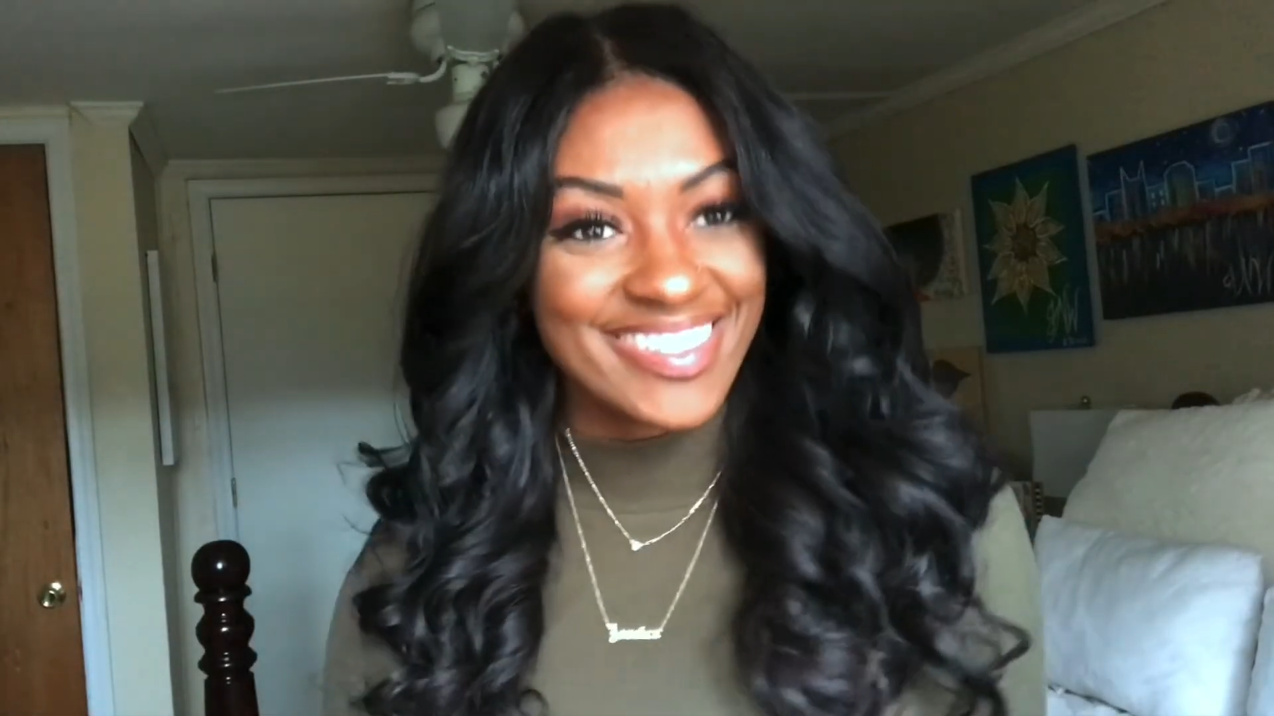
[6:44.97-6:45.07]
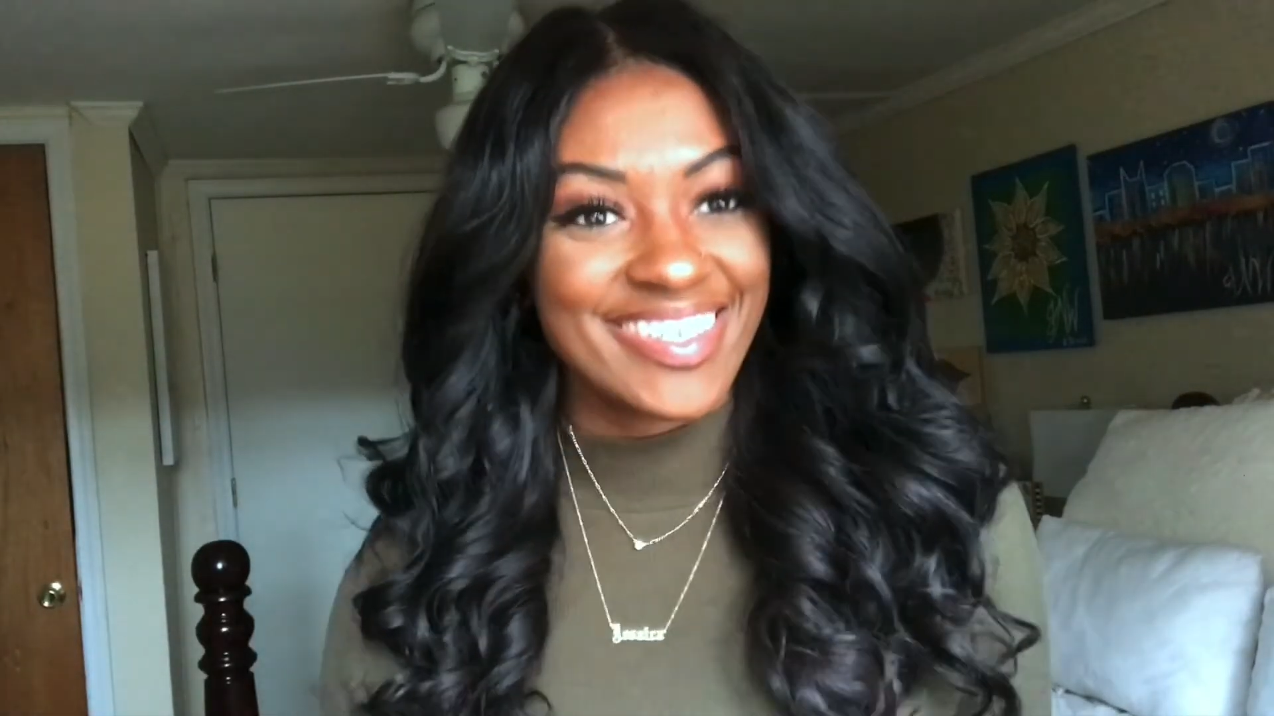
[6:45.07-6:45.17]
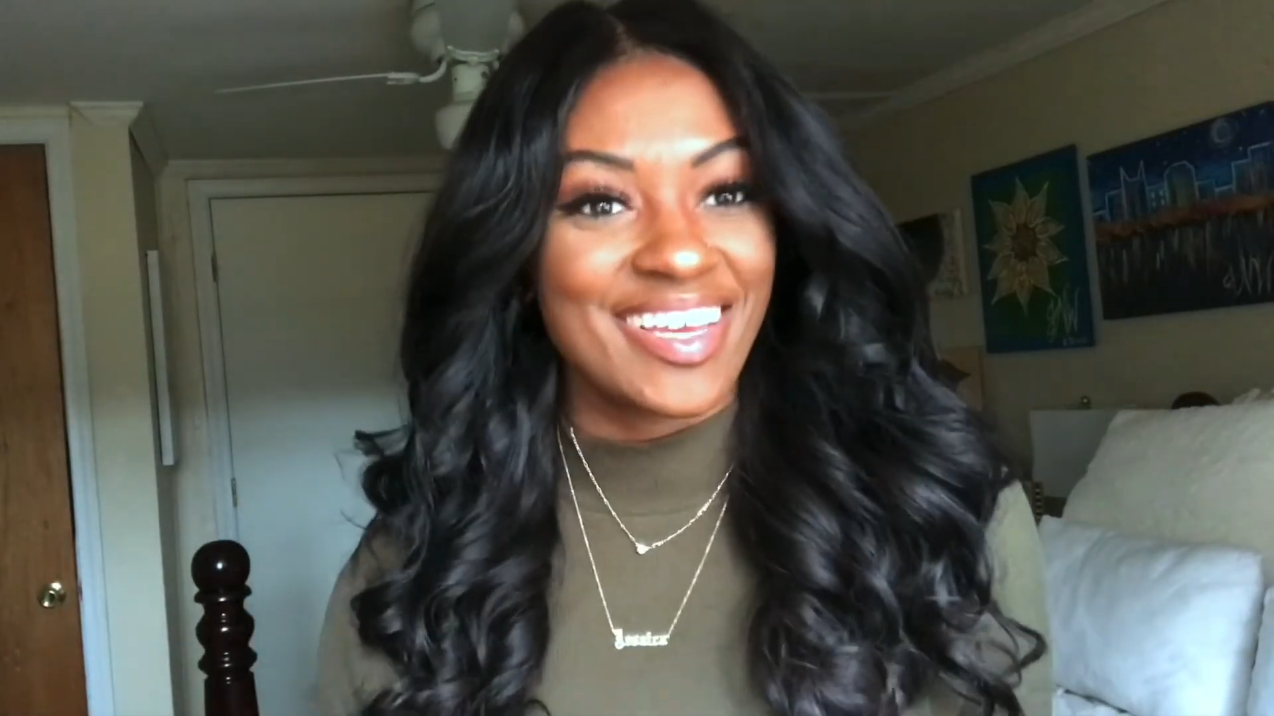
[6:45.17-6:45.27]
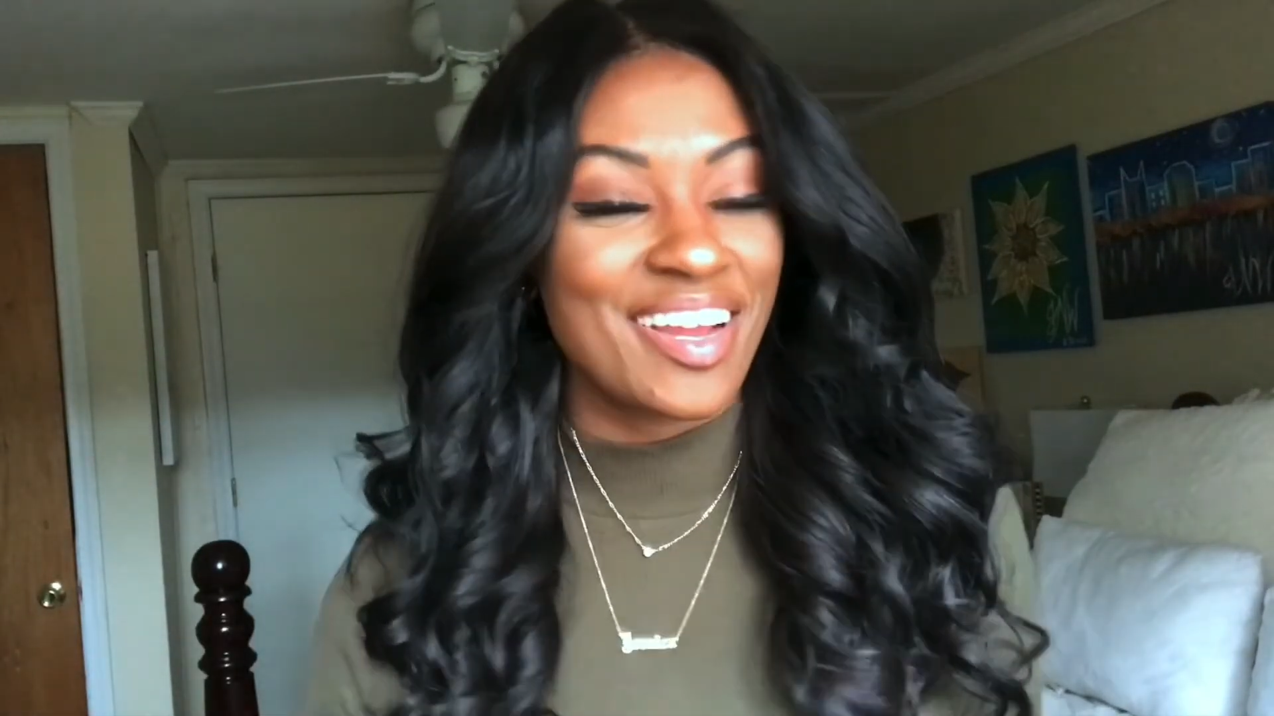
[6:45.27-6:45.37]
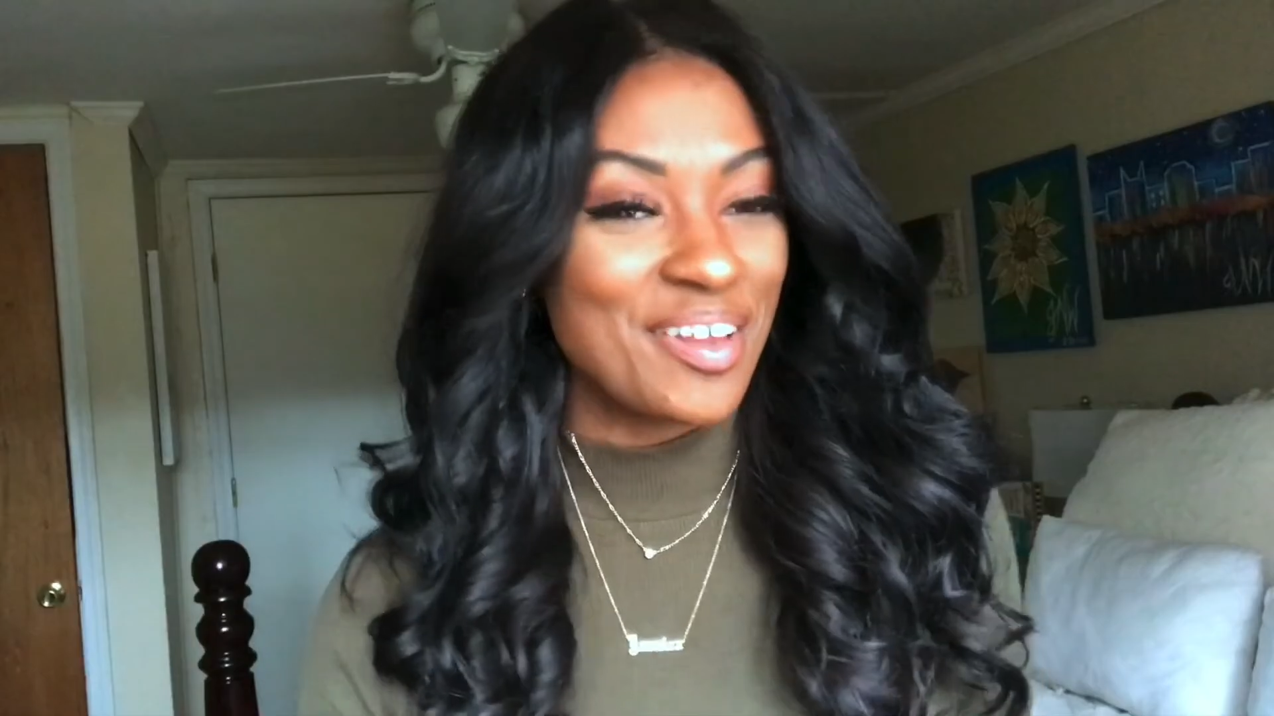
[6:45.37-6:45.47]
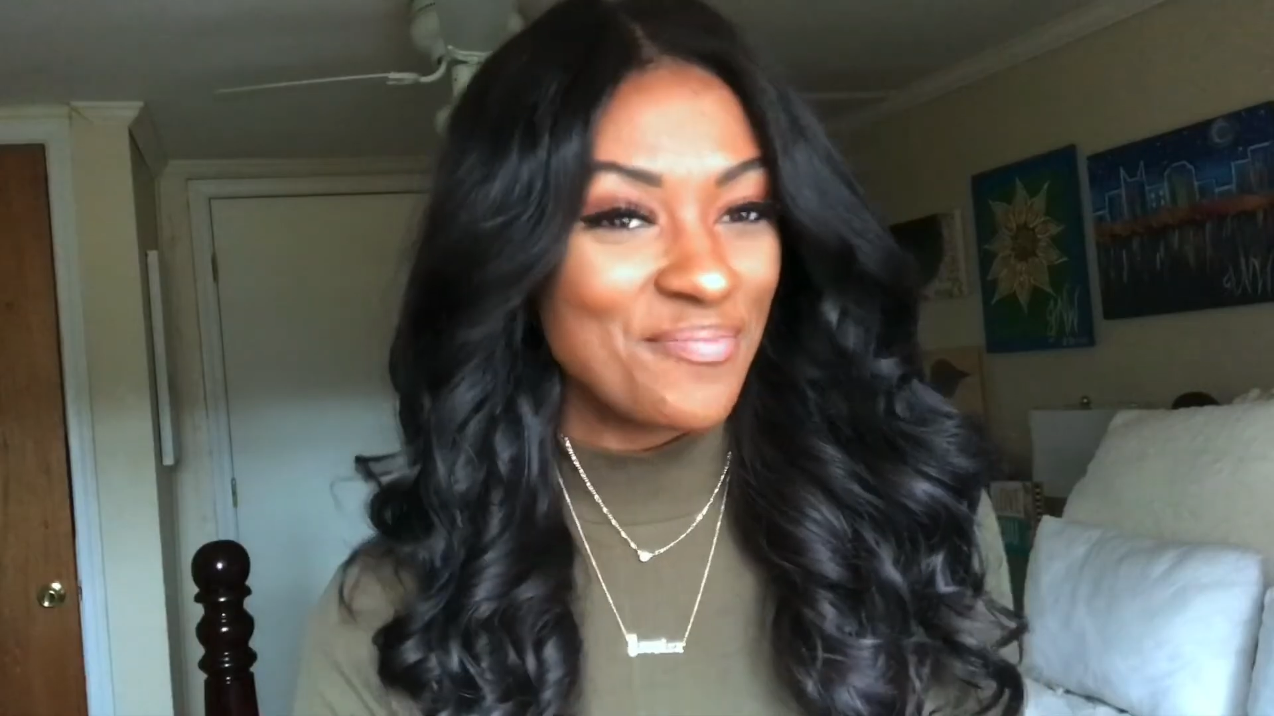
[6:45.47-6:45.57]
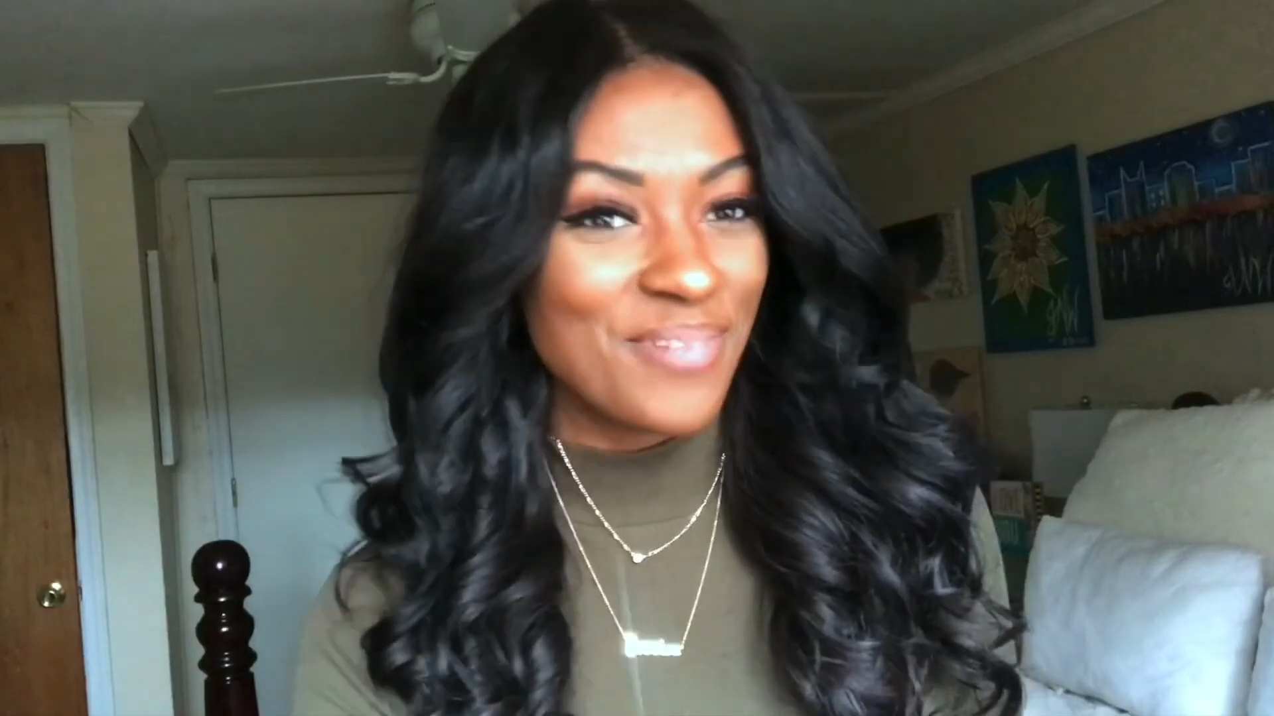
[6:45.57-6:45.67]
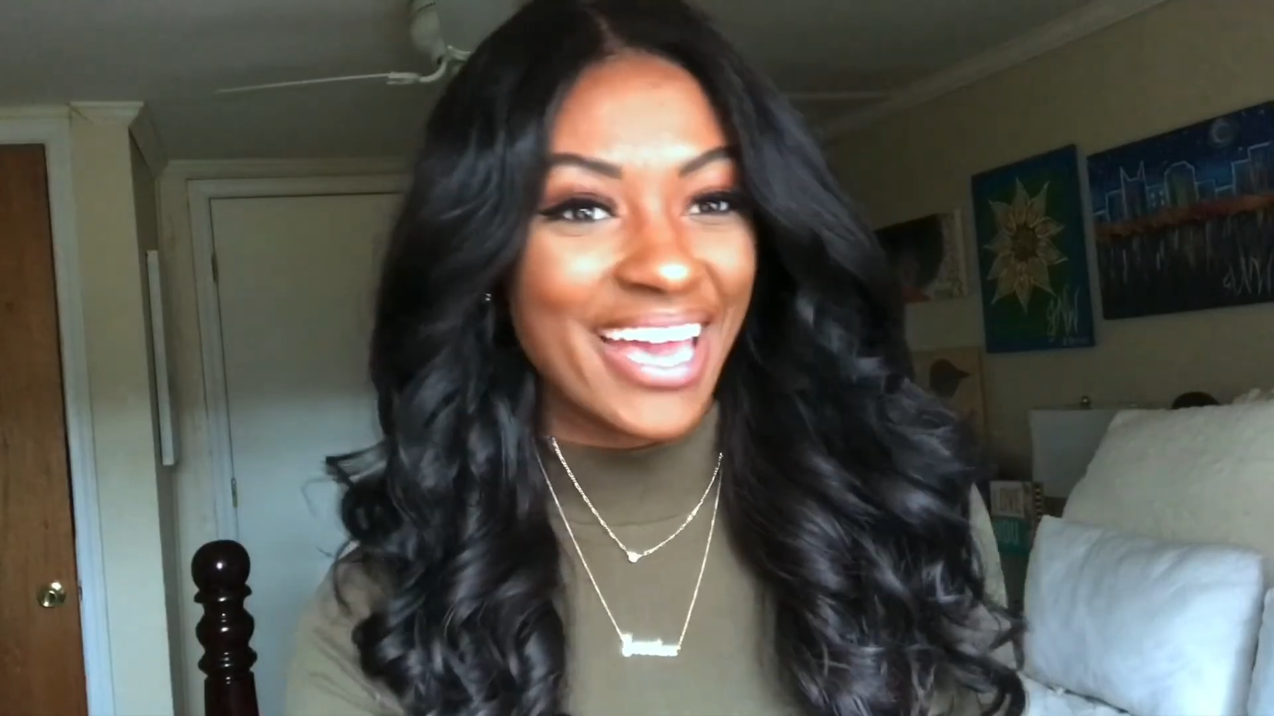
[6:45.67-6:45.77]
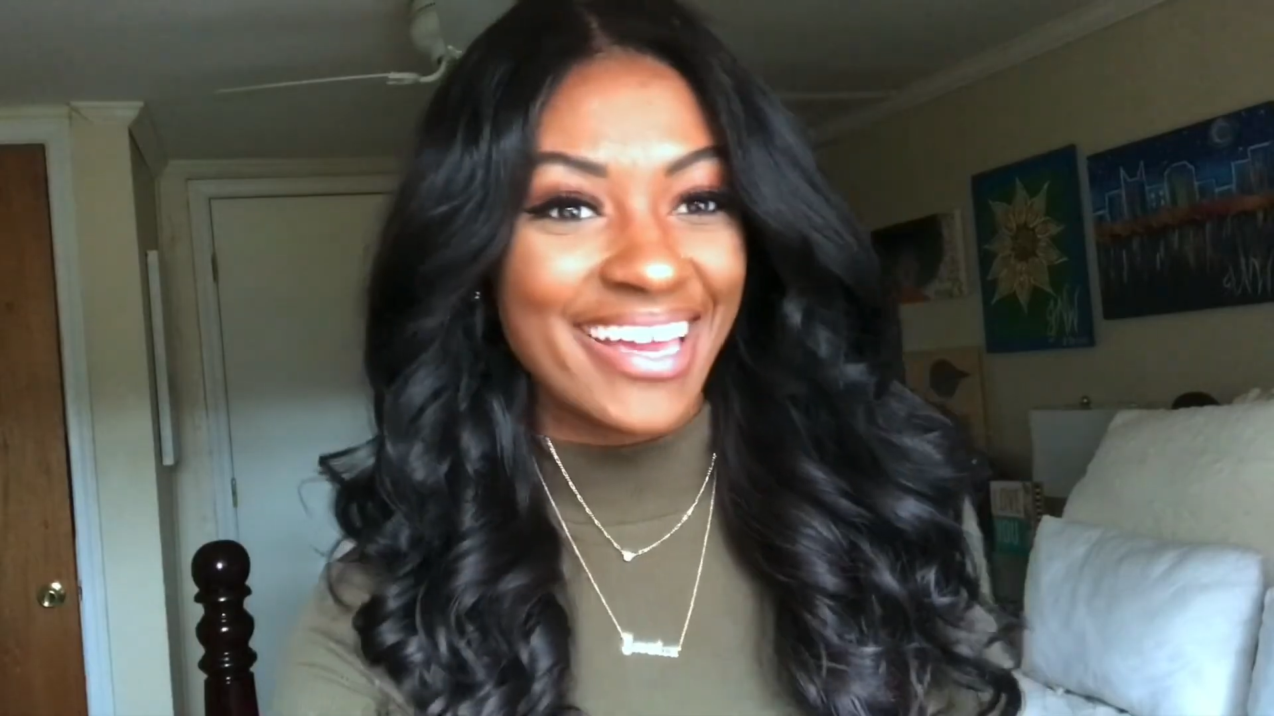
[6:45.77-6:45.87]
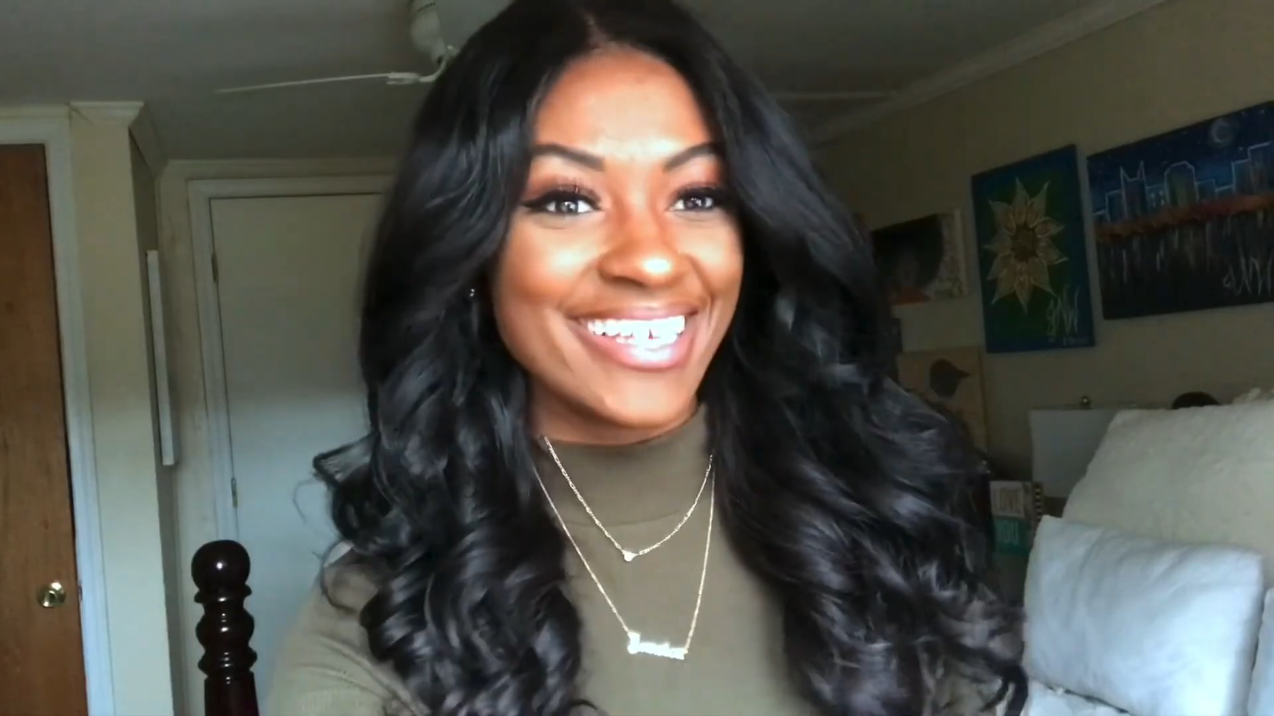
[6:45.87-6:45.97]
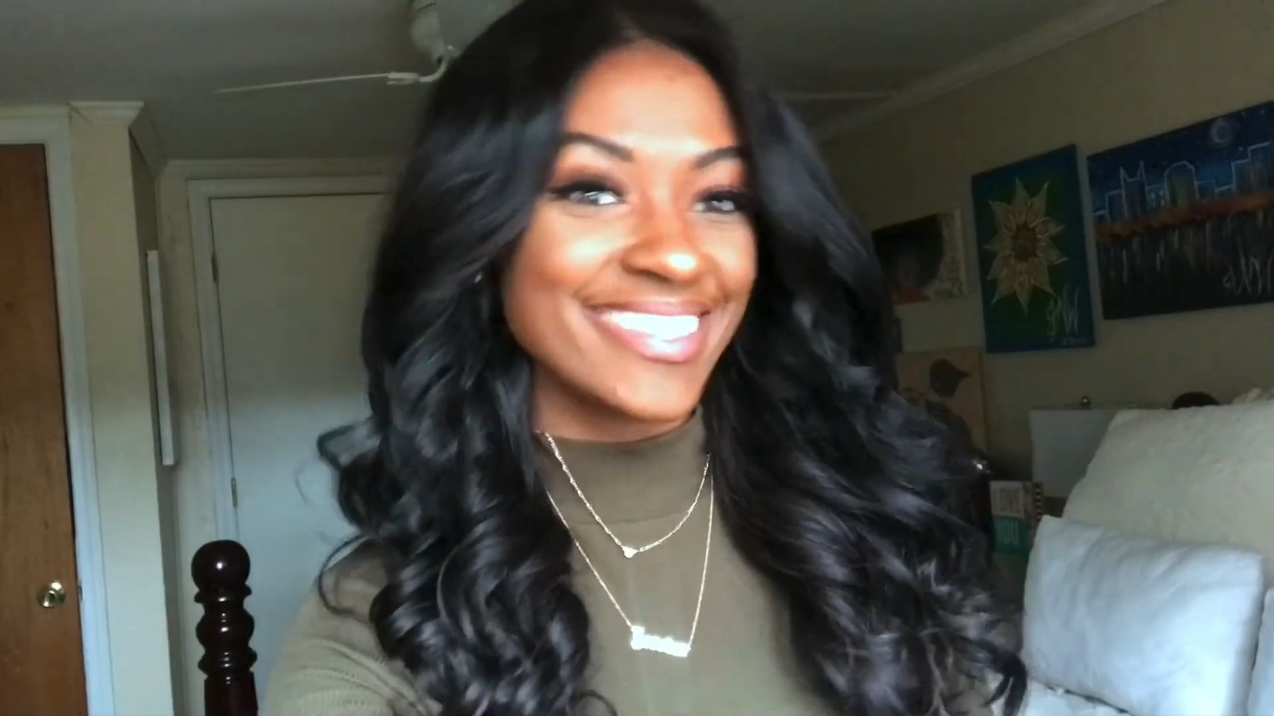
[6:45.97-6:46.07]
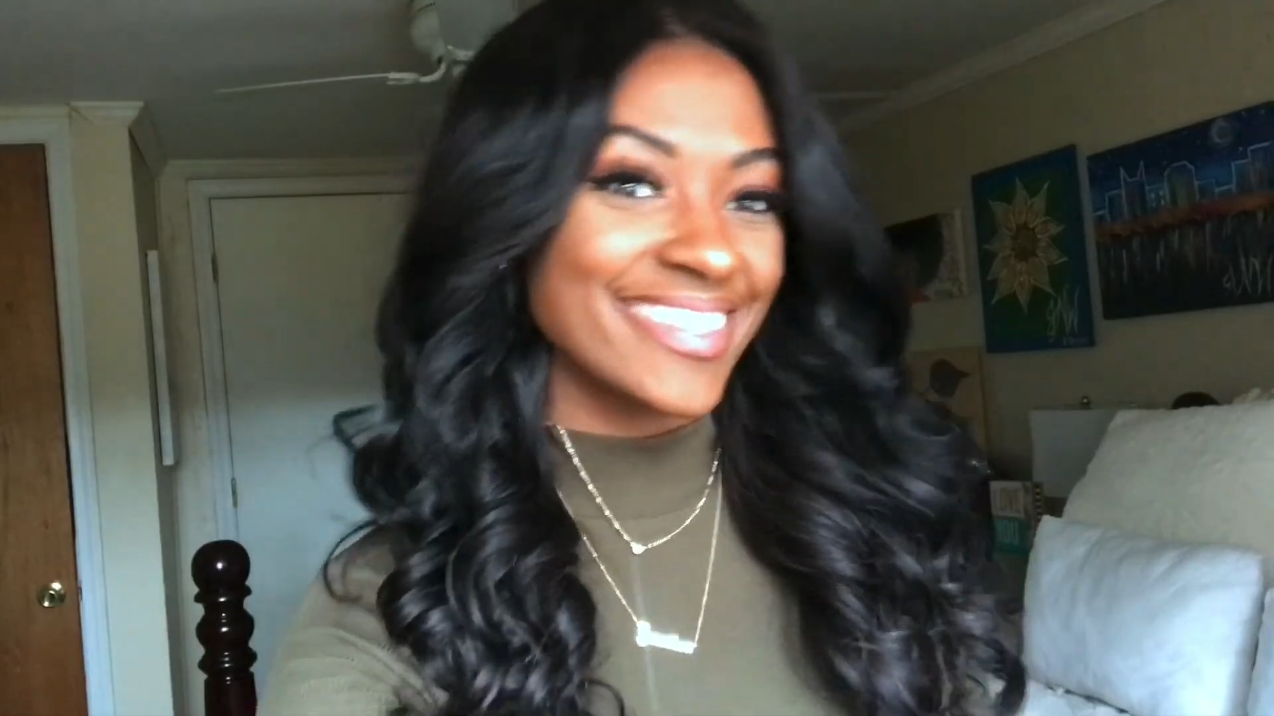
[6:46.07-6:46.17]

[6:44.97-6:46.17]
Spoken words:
All right, bye.